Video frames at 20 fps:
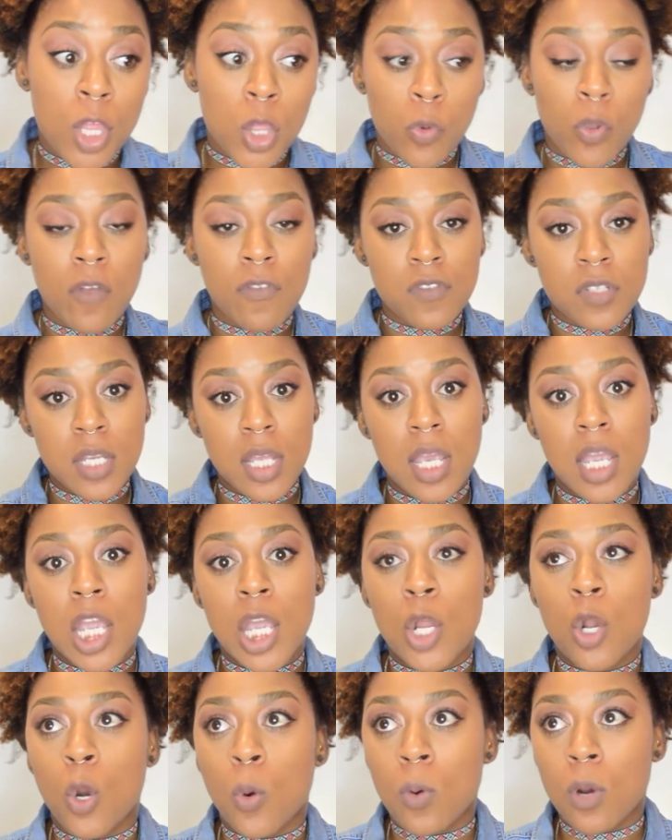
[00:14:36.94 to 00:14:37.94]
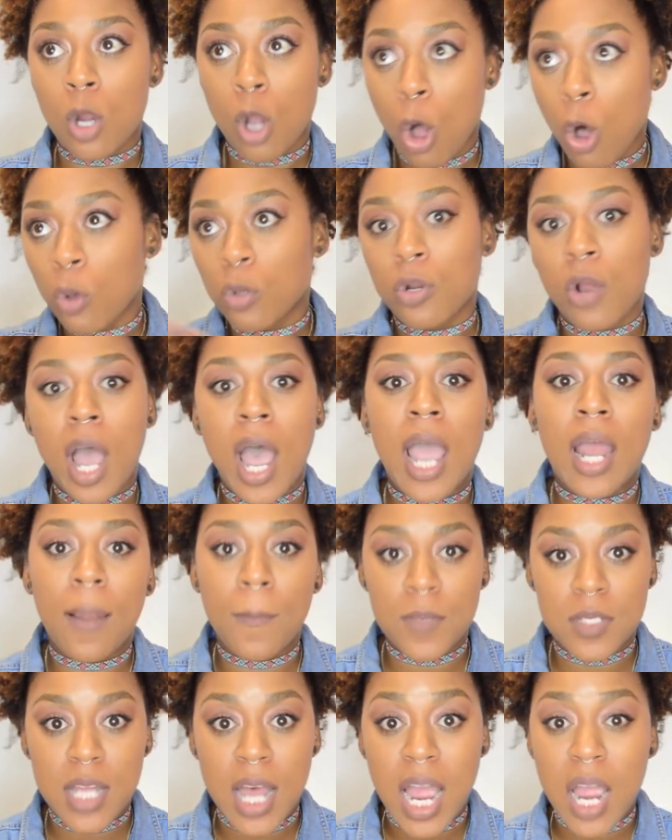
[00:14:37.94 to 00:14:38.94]
thrifted, or were older
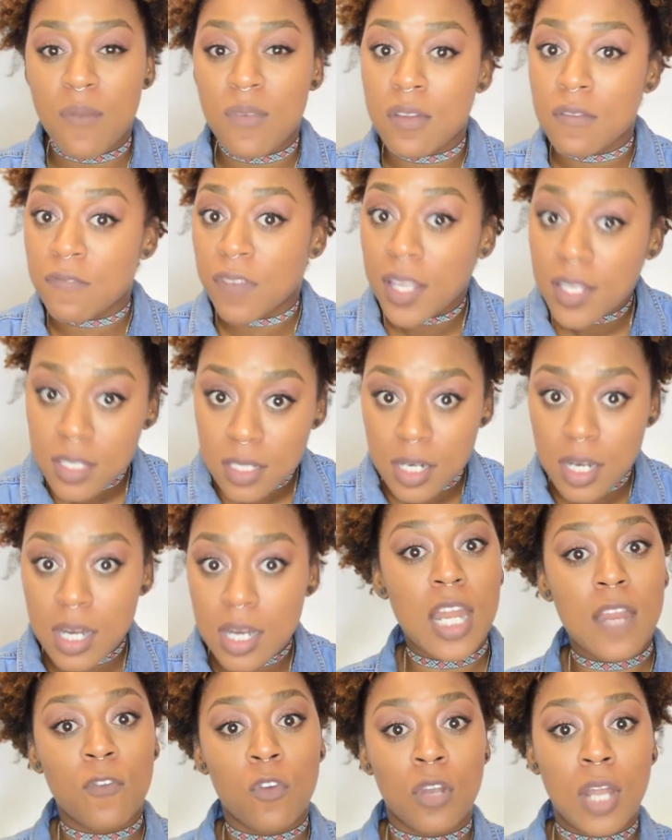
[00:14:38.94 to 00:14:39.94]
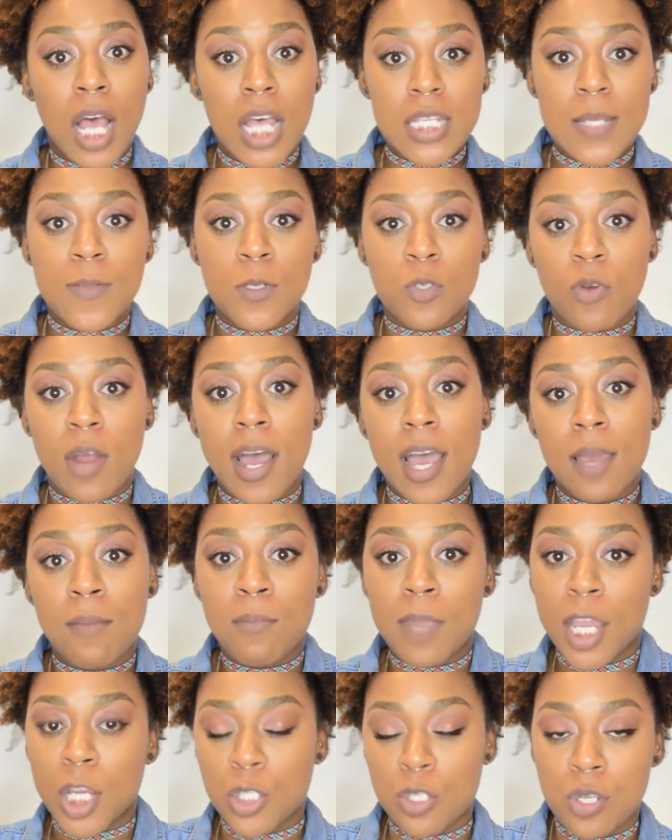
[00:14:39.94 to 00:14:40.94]
items that I revisited. If you're you're not subscribed,
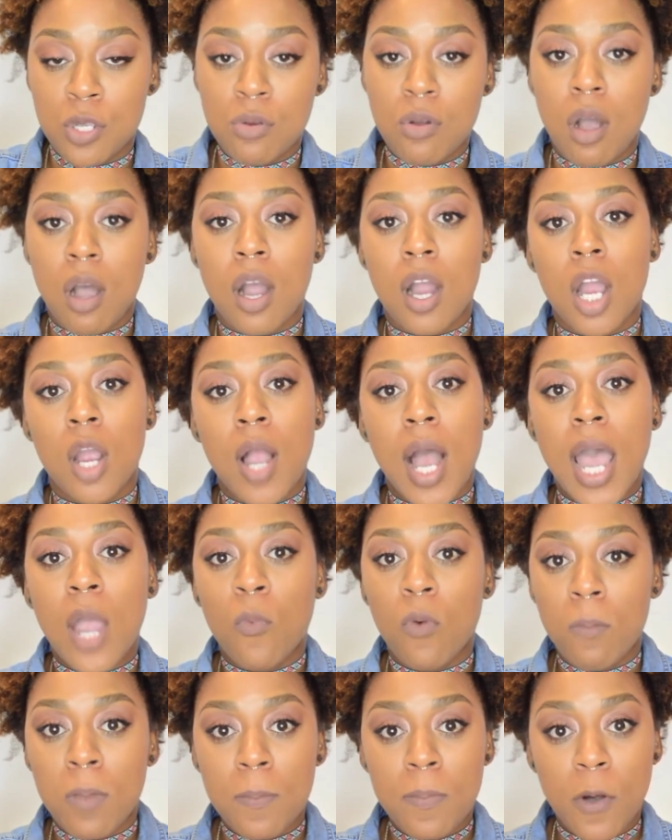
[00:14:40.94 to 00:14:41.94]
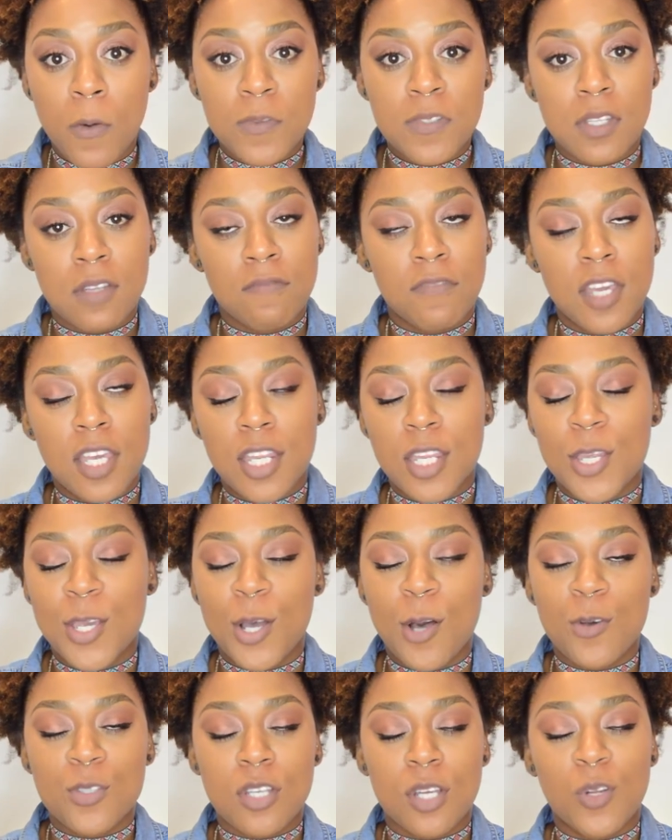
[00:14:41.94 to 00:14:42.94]
make sure you are. I will be posting
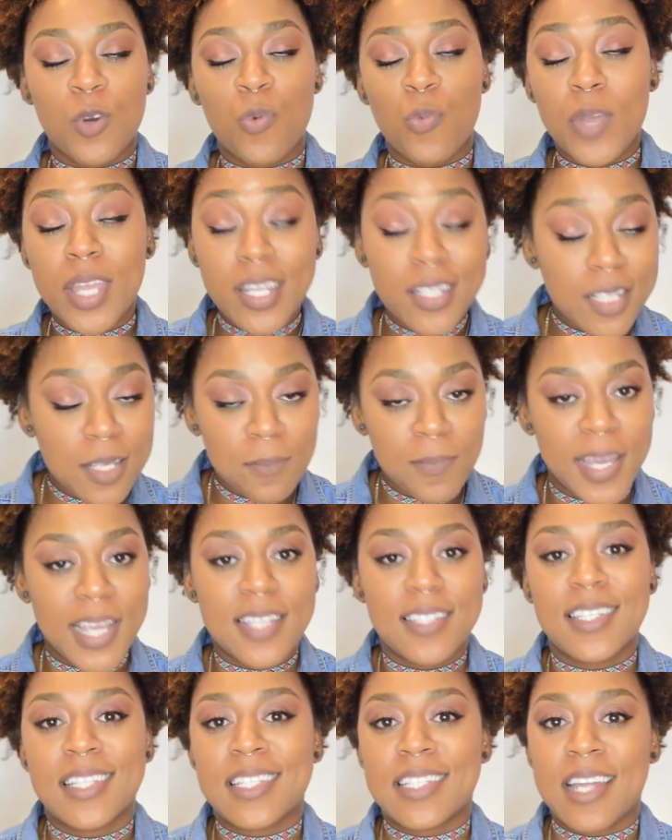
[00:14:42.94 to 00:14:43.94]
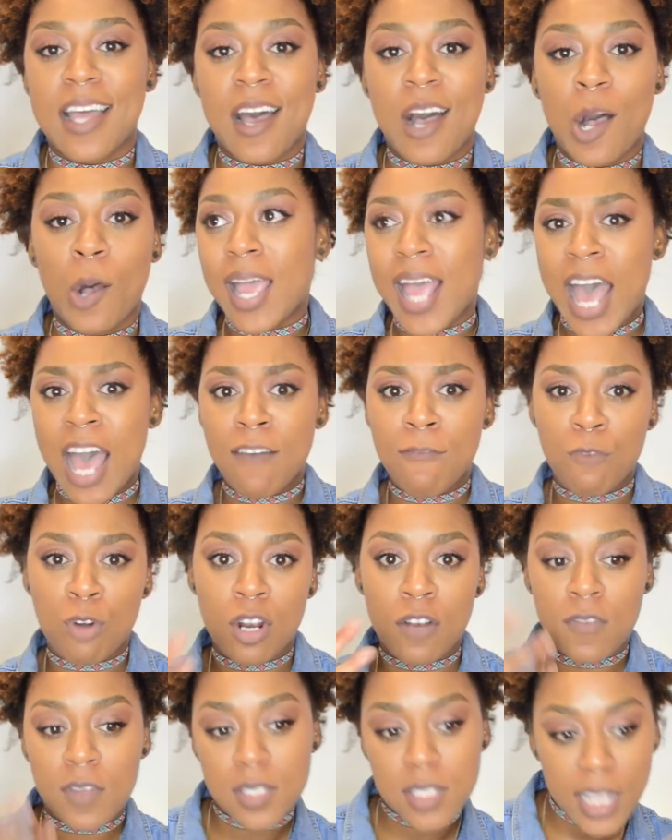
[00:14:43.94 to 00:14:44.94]
videos on a weekly basis now. I have more
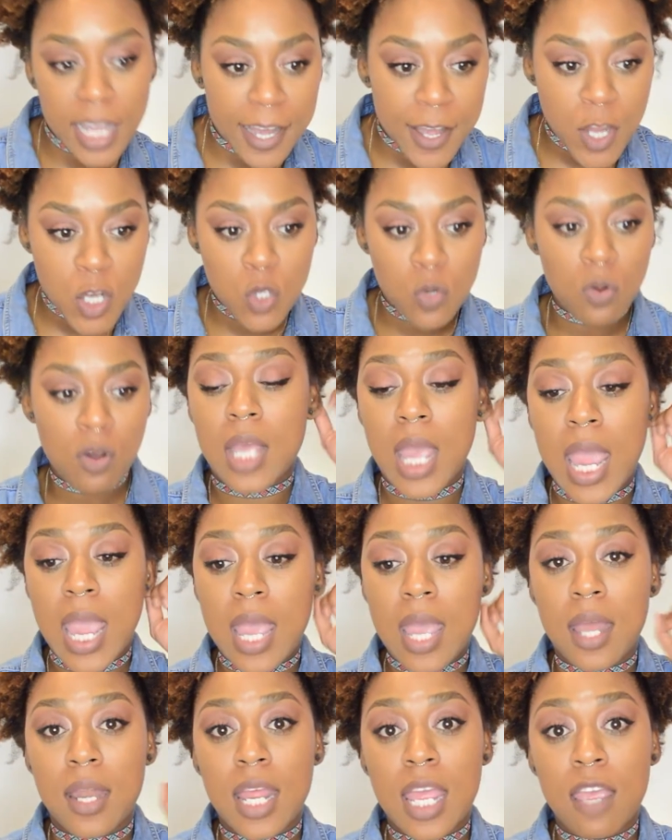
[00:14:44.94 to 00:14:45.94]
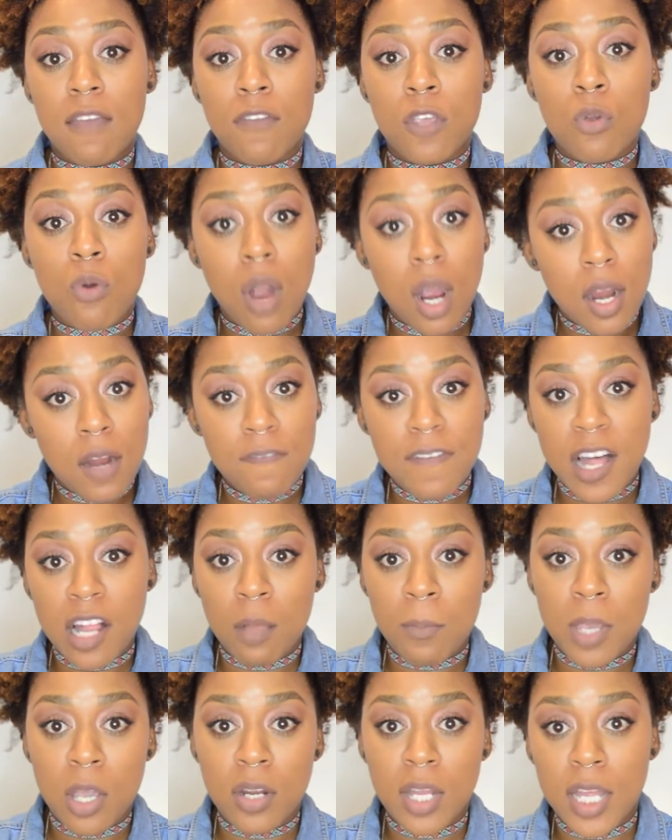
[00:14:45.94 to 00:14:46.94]
of a schedule, and if you aren't
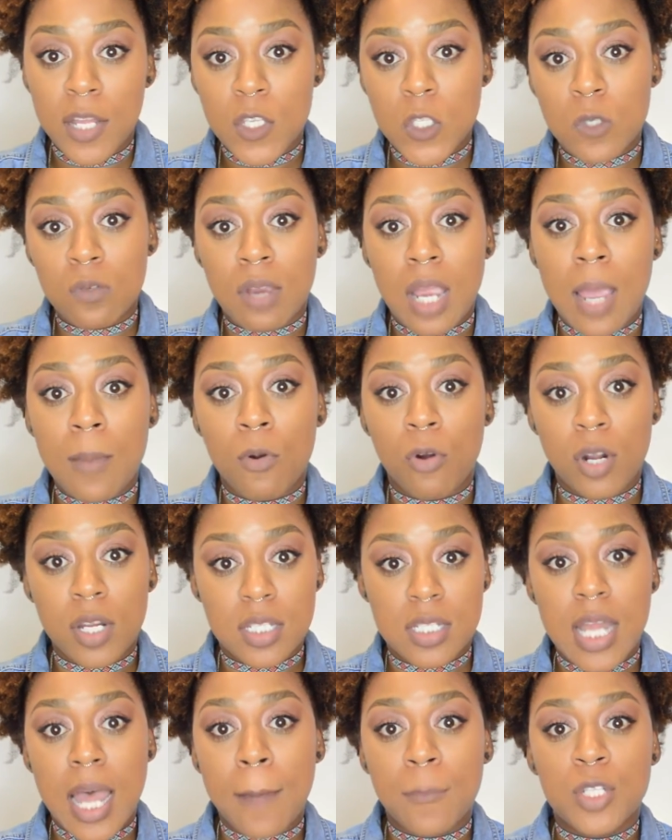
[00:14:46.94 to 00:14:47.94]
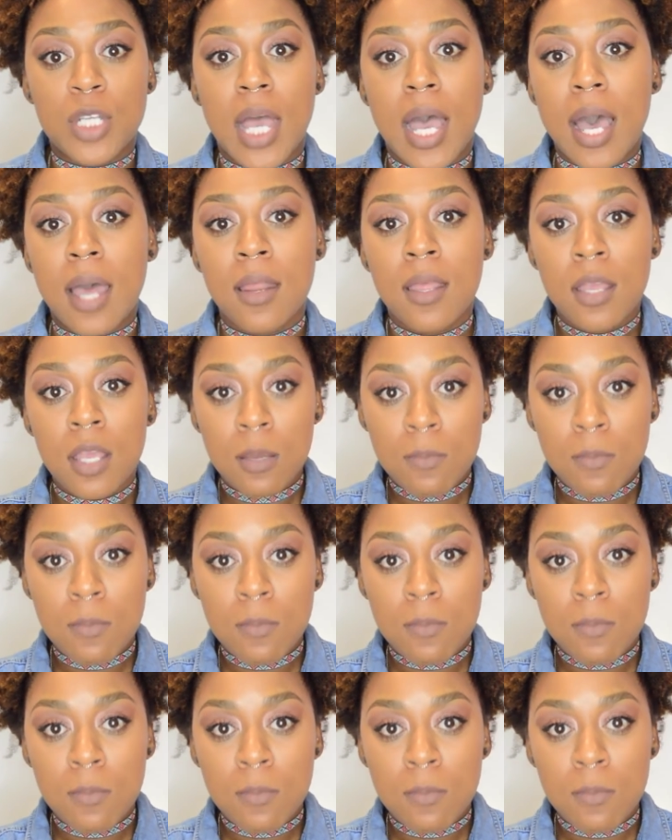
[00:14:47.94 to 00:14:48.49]
following me on Instagram or on Snapchat,